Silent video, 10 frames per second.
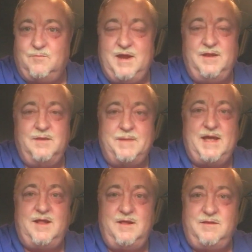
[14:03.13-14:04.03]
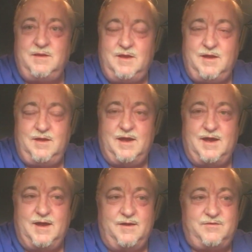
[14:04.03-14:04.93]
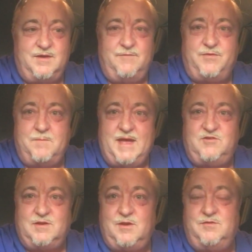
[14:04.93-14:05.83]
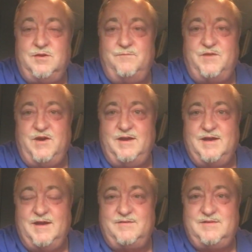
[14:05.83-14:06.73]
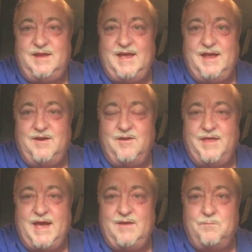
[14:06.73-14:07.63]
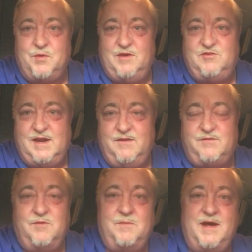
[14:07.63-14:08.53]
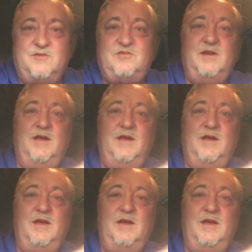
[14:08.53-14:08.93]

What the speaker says: ring the bell, sniff the magic YouTube fairy dust, and all that. Appreciate it so much.